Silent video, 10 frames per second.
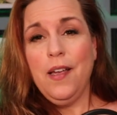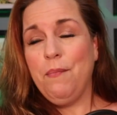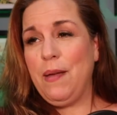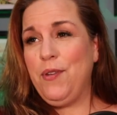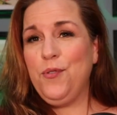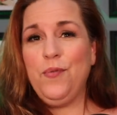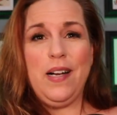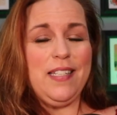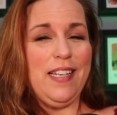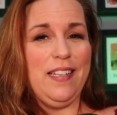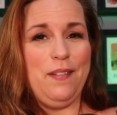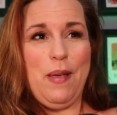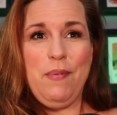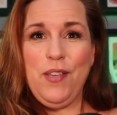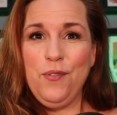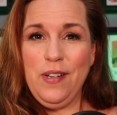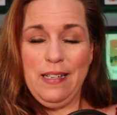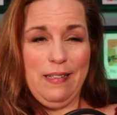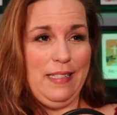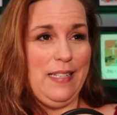maybe you
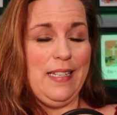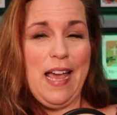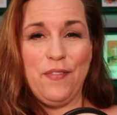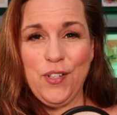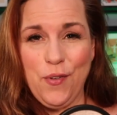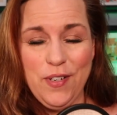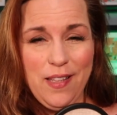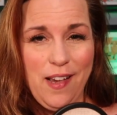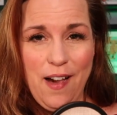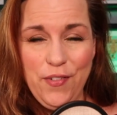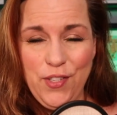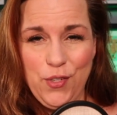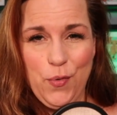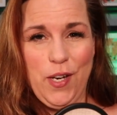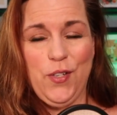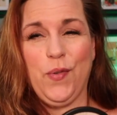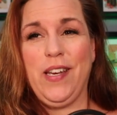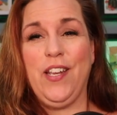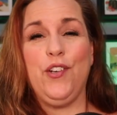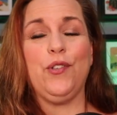didn't have to go into the office in
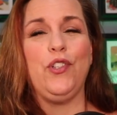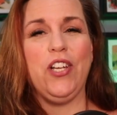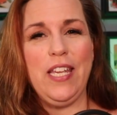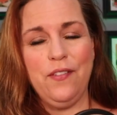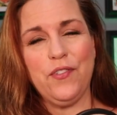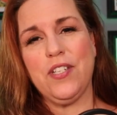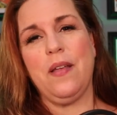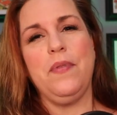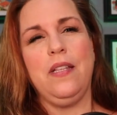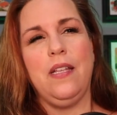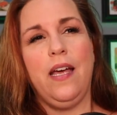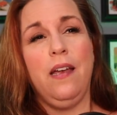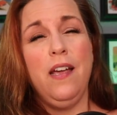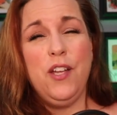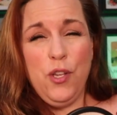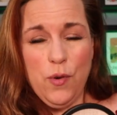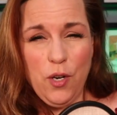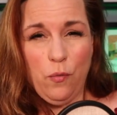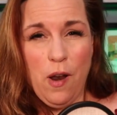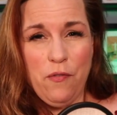2020 and you're looking for something that you
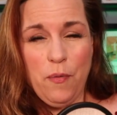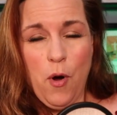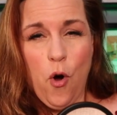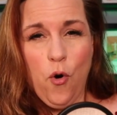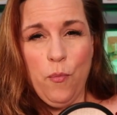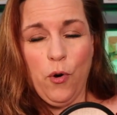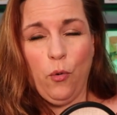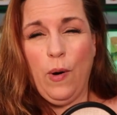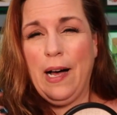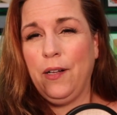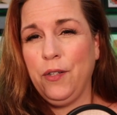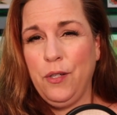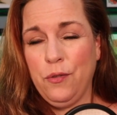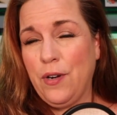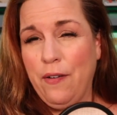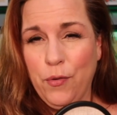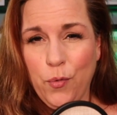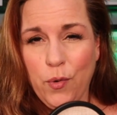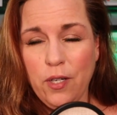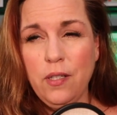can run from home or while you travel the
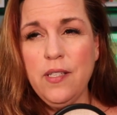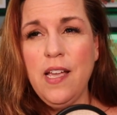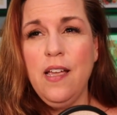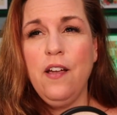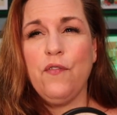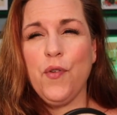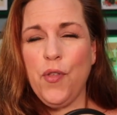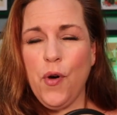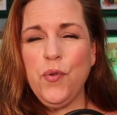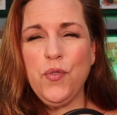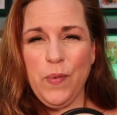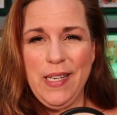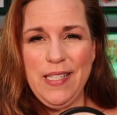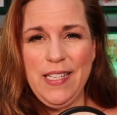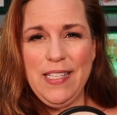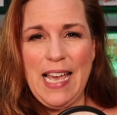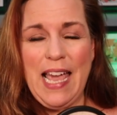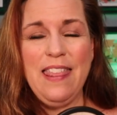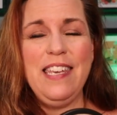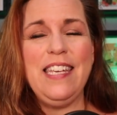world, for those reasons,
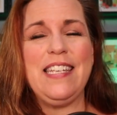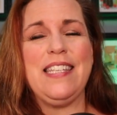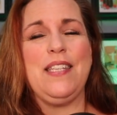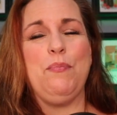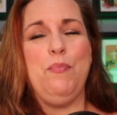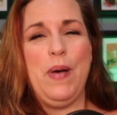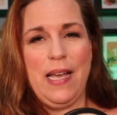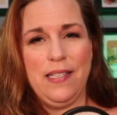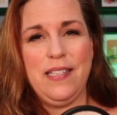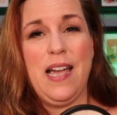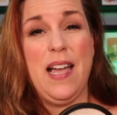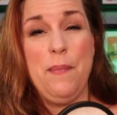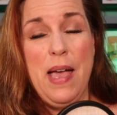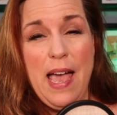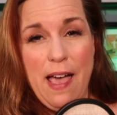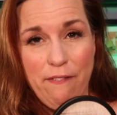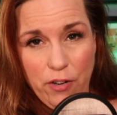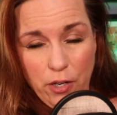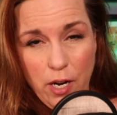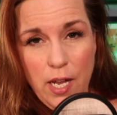I think it is the best time
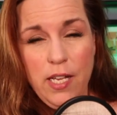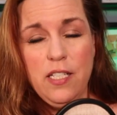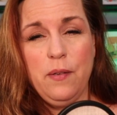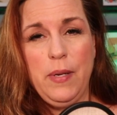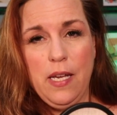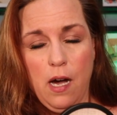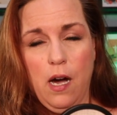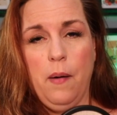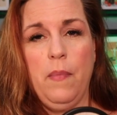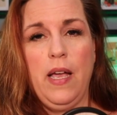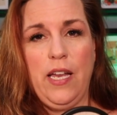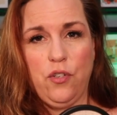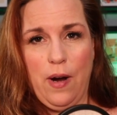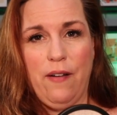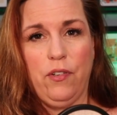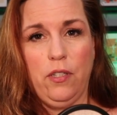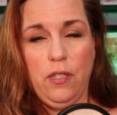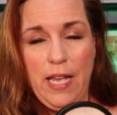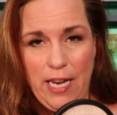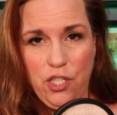ever to become a travel
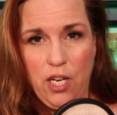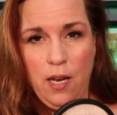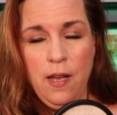agent.